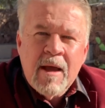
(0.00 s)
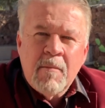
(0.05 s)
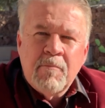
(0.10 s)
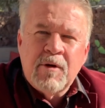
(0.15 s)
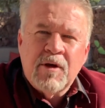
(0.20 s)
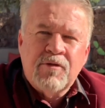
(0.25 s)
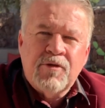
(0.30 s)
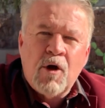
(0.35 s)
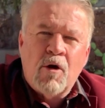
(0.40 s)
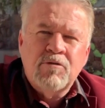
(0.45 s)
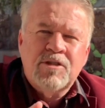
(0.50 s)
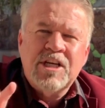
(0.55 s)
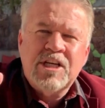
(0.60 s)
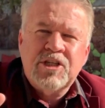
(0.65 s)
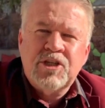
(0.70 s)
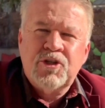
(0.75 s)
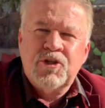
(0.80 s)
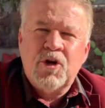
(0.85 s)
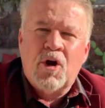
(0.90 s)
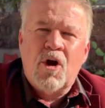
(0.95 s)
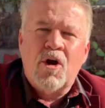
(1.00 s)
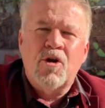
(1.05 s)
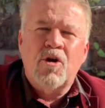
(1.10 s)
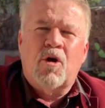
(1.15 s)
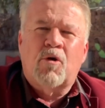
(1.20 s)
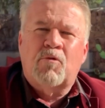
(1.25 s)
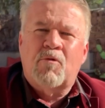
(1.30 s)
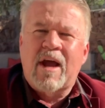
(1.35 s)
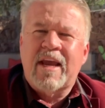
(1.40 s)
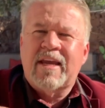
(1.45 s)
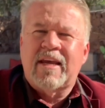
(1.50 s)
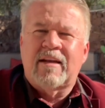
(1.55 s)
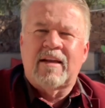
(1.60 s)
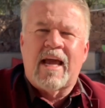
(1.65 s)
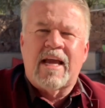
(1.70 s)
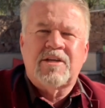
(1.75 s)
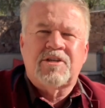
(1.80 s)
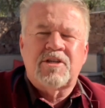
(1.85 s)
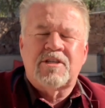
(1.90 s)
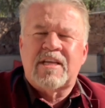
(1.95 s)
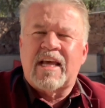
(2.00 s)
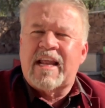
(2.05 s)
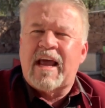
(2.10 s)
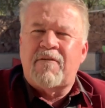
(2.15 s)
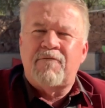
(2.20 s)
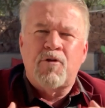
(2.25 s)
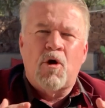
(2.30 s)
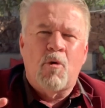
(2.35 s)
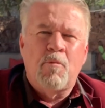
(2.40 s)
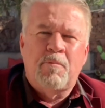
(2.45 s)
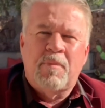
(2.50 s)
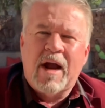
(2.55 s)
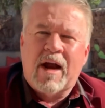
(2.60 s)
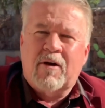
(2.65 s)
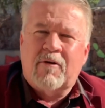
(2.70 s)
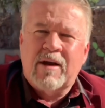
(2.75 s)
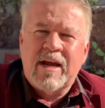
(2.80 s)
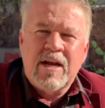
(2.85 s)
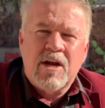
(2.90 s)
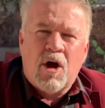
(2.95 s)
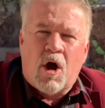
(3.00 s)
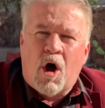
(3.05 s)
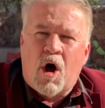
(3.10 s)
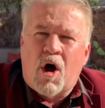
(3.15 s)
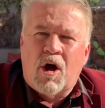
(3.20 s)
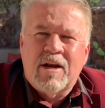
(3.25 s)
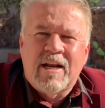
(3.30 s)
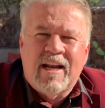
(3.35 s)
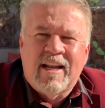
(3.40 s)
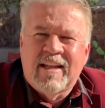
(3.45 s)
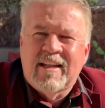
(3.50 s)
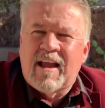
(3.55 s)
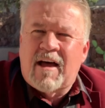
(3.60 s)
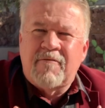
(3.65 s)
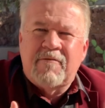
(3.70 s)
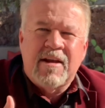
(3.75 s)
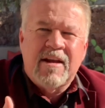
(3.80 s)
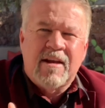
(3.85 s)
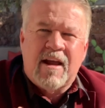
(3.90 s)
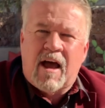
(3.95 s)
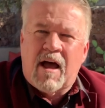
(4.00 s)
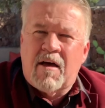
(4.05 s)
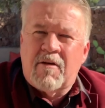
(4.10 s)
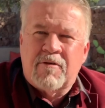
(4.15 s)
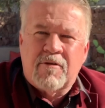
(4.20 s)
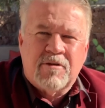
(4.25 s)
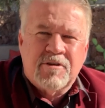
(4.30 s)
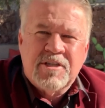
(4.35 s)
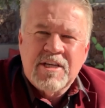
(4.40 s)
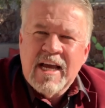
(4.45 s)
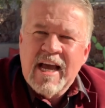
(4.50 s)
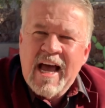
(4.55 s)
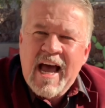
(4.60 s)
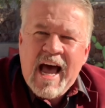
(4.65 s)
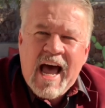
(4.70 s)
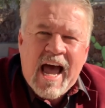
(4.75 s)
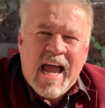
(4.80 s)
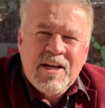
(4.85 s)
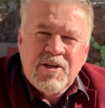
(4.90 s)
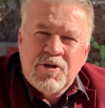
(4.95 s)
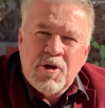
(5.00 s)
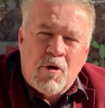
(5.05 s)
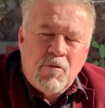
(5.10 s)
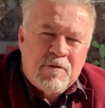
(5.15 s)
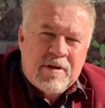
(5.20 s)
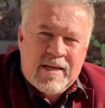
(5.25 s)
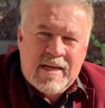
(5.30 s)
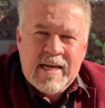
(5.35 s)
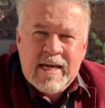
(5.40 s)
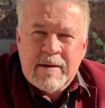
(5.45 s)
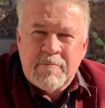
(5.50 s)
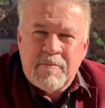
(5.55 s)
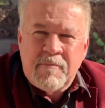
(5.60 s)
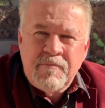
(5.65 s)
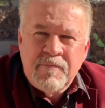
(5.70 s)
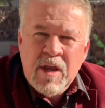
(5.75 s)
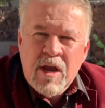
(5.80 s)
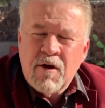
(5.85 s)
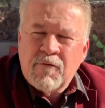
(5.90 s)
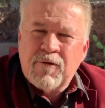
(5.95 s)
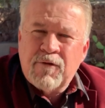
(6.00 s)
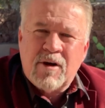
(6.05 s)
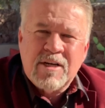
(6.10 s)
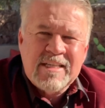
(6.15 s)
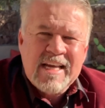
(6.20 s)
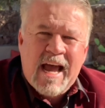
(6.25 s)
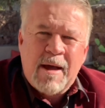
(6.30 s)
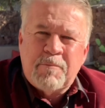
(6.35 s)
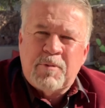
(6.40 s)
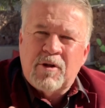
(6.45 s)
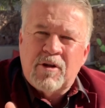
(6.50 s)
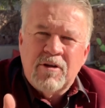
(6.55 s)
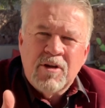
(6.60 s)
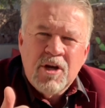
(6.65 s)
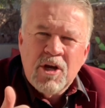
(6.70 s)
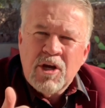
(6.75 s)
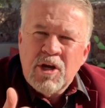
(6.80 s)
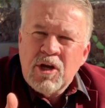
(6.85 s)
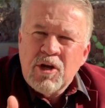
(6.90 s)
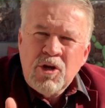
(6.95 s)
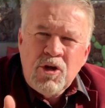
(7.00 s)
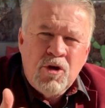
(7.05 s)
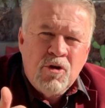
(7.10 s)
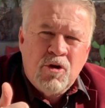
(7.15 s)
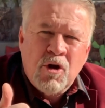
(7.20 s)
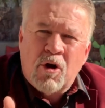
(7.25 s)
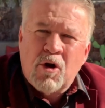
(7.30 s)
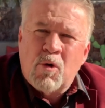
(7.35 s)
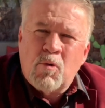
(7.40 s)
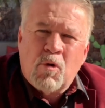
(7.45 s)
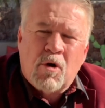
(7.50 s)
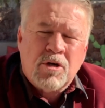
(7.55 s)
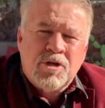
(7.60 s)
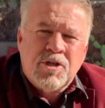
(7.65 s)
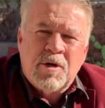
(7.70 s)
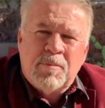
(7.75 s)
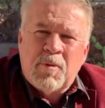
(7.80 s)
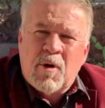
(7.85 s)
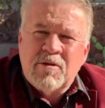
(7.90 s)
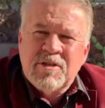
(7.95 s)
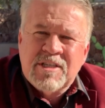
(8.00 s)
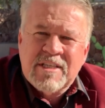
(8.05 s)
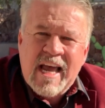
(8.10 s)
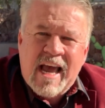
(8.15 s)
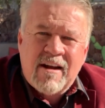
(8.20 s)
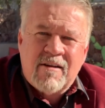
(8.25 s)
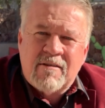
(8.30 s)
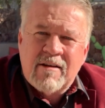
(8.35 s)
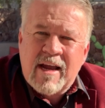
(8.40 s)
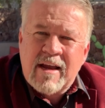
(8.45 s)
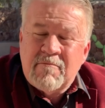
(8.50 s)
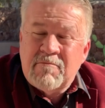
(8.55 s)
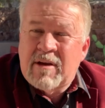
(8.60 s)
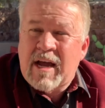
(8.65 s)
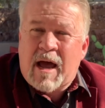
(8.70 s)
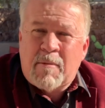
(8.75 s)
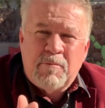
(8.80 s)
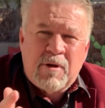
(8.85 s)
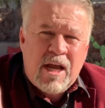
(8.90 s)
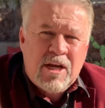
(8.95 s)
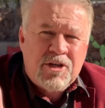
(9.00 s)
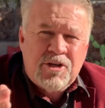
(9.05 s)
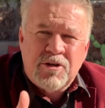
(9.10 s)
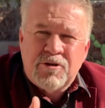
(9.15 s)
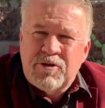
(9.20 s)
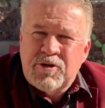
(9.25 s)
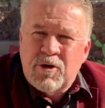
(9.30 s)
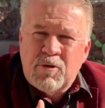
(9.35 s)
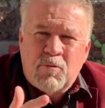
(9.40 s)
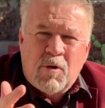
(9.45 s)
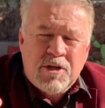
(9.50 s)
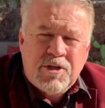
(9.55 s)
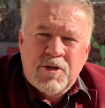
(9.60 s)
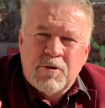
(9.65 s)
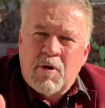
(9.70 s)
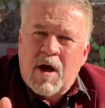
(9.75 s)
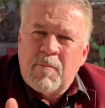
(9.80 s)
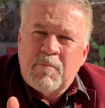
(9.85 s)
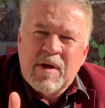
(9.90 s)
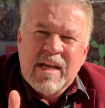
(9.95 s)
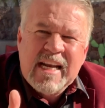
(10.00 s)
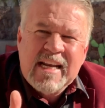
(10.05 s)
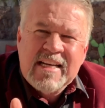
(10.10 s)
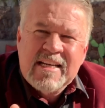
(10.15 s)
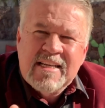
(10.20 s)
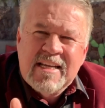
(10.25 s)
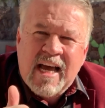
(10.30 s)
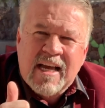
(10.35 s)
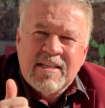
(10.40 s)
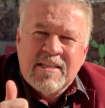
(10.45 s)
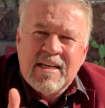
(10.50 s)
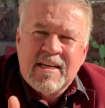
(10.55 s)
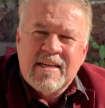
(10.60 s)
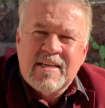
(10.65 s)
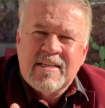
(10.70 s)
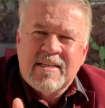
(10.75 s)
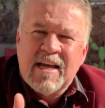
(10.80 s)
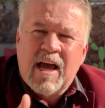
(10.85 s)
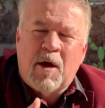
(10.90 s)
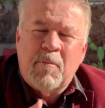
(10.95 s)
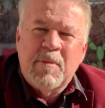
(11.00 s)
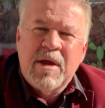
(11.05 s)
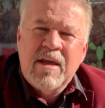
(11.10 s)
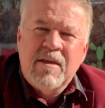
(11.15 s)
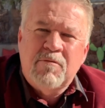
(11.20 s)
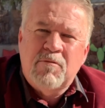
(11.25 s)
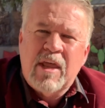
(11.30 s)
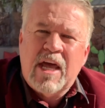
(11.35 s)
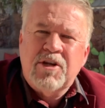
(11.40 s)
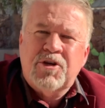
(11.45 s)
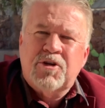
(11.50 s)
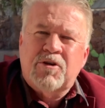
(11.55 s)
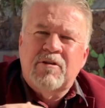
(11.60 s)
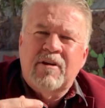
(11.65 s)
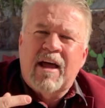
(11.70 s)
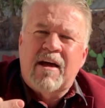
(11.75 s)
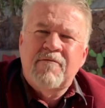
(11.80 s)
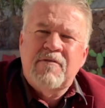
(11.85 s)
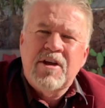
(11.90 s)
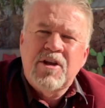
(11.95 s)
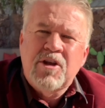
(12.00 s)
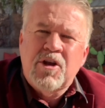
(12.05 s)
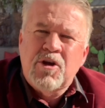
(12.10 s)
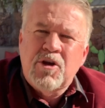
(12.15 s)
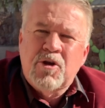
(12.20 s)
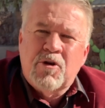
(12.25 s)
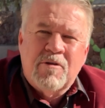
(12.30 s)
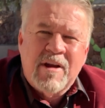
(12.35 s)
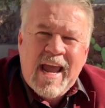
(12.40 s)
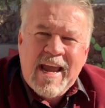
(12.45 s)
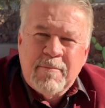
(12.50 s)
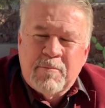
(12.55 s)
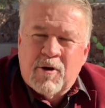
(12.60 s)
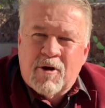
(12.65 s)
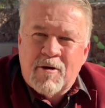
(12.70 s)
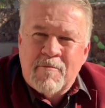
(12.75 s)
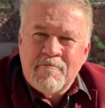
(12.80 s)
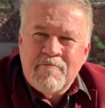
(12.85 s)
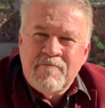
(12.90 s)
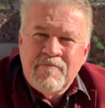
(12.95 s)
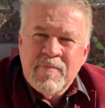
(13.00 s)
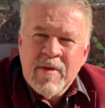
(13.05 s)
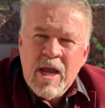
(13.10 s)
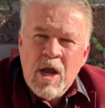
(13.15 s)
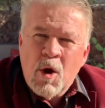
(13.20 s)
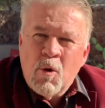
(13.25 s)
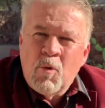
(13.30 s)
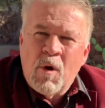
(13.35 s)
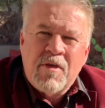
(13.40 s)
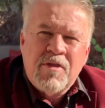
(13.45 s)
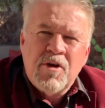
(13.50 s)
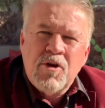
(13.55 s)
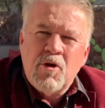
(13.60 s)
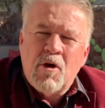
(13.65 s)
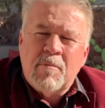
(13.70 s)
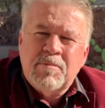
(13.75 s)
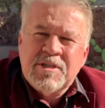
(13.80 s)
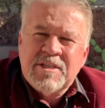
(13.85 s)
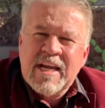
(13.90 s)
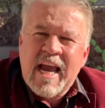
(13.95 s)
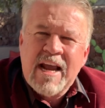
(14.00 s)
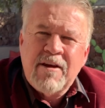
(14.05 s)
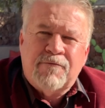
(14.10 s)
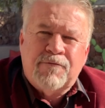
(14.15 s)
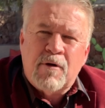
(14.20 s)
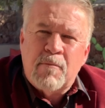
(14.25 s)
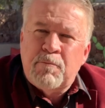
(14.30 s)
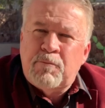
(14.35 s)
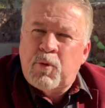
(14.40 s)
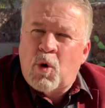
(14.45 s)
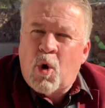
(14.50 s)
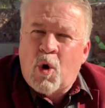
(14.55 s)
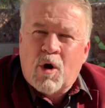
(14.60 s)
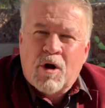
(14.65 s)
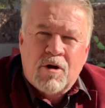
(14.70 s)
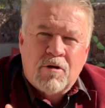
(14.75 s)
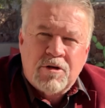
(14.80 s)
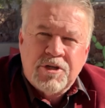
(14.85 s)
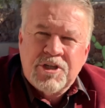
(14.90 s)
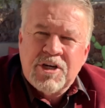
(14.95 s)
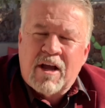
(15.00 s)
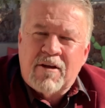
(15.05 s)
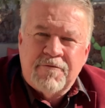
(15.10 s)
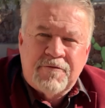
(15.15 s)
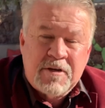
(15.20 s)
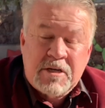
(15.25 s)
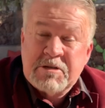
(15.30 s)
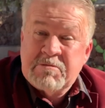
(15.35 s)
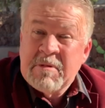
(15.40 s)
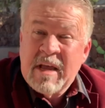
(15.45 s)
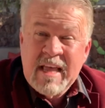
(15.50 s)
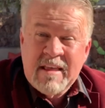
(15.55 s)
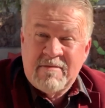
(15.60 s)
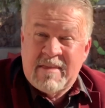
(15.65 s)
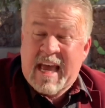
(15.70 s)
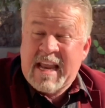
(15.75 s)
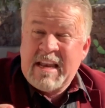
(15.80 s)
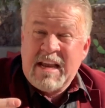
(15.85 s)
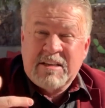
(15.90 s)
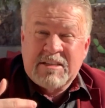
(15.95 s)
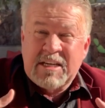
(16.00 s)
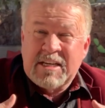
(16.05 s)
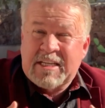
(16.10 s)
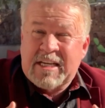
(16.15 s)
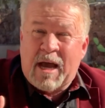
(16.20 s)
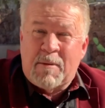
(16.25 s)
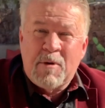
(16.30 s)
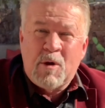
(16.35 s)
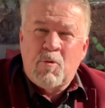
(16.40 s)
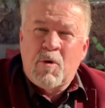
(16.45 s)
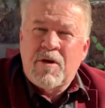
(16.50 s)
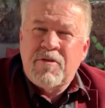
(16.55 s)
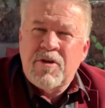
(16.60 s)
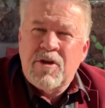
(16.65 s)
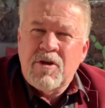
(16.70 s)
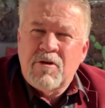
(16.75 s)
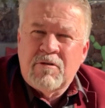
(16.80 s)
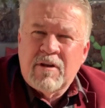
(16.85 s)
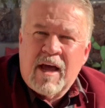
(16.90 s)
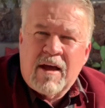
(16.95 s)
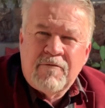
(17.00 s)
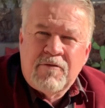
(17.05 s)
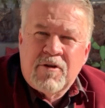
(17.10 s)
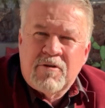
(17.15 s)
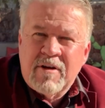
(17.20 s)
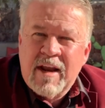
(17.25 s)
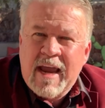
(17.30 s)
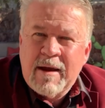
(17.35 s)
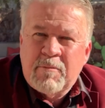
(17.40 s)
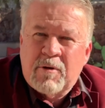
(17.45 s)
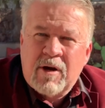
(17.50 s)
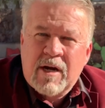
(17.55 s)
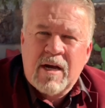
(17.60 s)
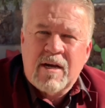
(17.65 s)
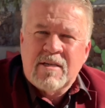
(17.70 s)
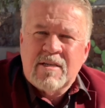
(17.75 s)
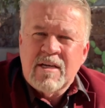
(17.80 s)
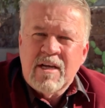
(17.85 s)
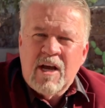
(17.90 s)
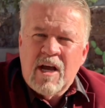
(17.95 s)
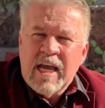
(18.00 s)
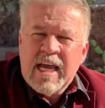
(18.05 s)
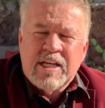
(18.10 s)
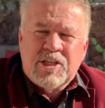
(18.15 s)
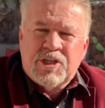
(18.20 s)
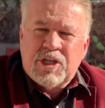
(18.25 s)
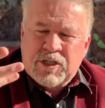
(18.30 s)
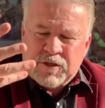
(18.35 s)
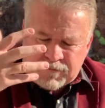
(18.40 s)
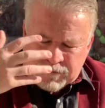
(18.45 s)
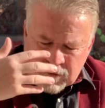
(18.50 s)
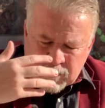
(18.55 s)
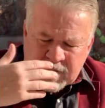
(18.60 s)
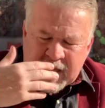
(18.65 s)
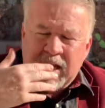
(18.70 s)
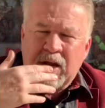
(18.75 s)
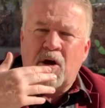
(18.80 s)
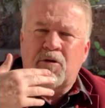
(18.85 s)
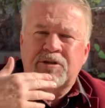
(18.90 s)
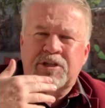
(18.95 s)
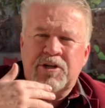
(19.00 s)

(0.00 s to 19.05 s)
But those external regulations that have no bearing on loving others, I don't keep. For example, you go to worship on Saturday. God bless you. Do what you want, but it doesn't tell me that you're loving your neighbor. Whether you abstain from pork or shellfish, that doesn't tell me whether you love your neighbor, because it's just food that goes